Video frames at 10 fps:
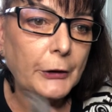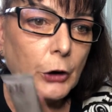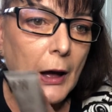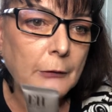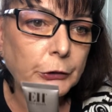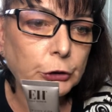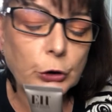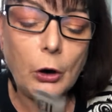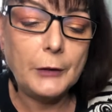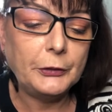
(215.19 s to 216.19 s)
I haven't
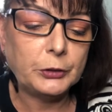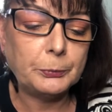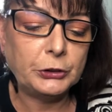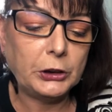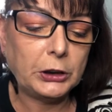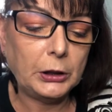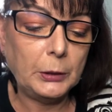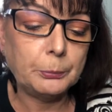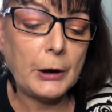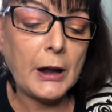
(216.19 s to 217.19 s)
tried this particular
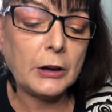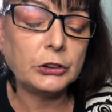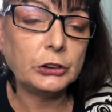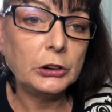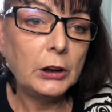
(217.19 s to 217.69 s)
product.